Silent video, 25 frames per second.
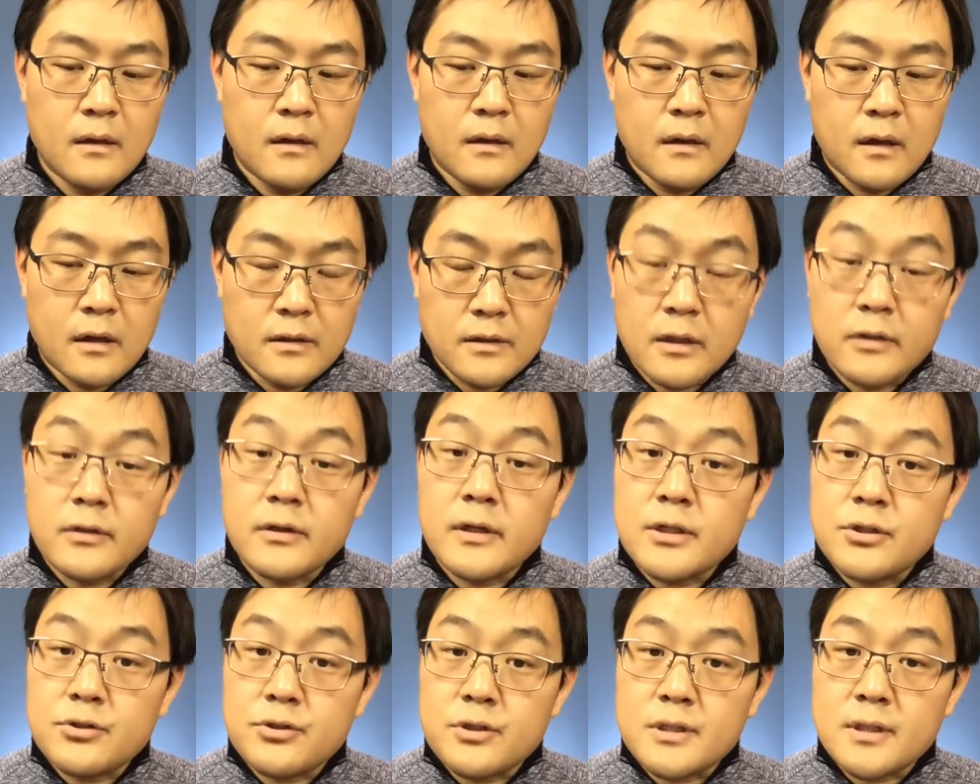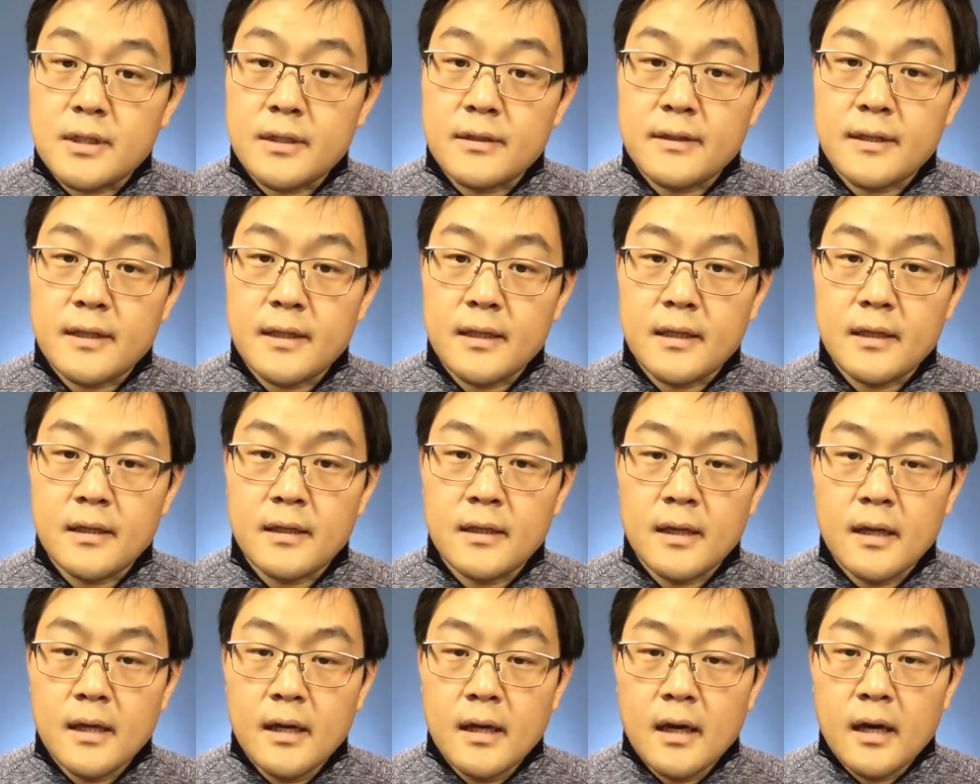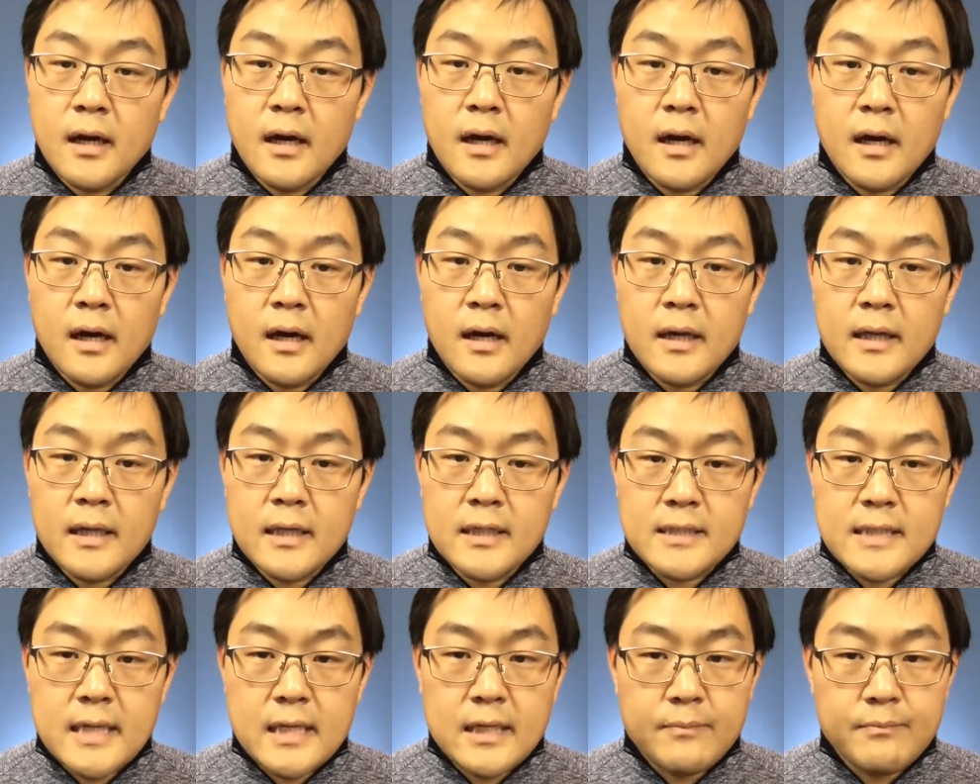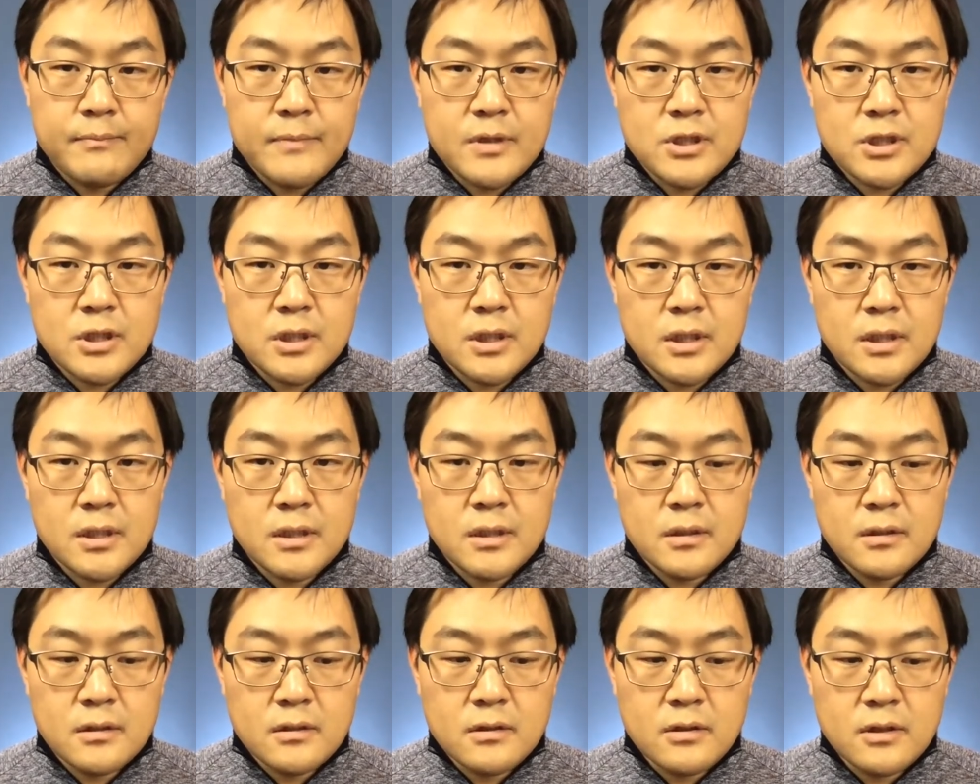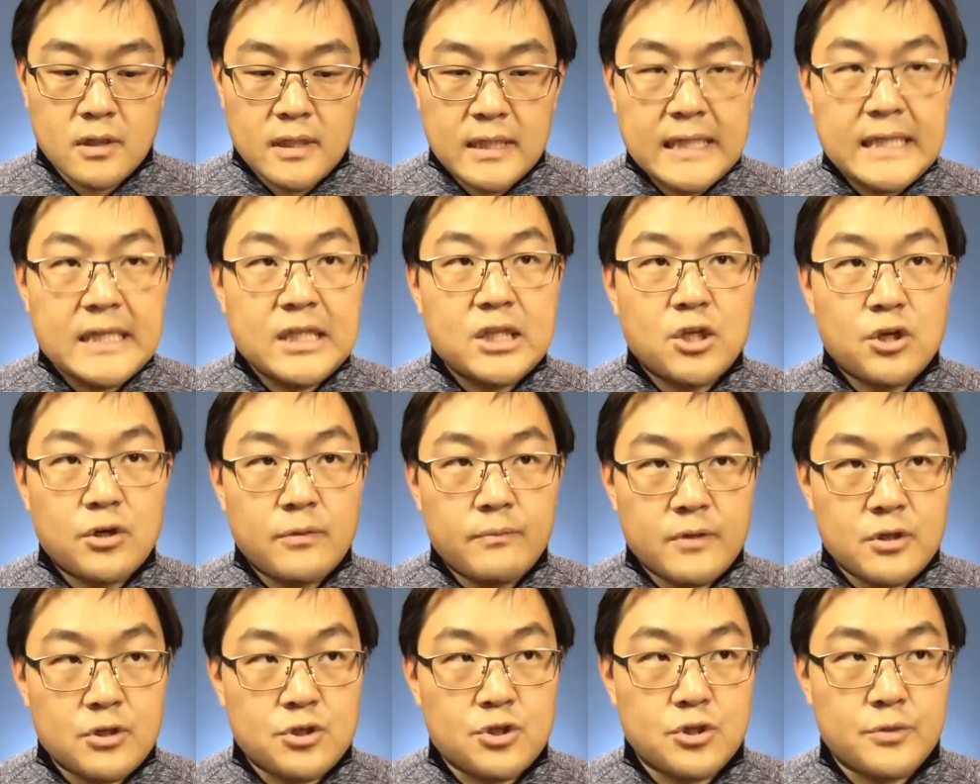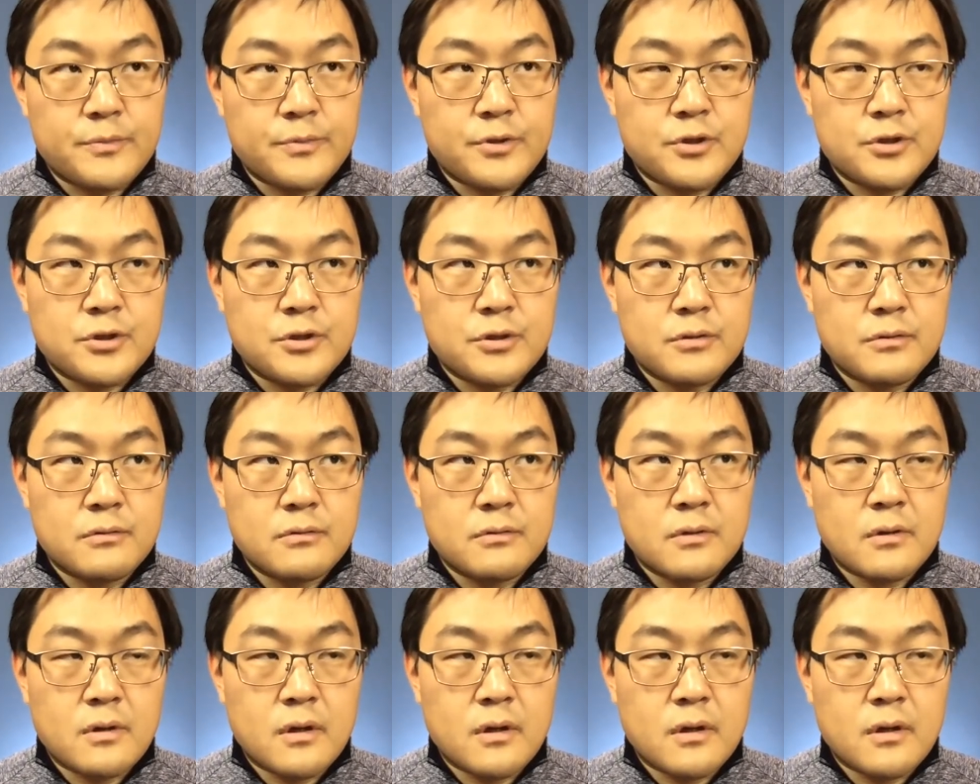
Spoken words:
Another interesting thing is that in Michigan, the interim distribution,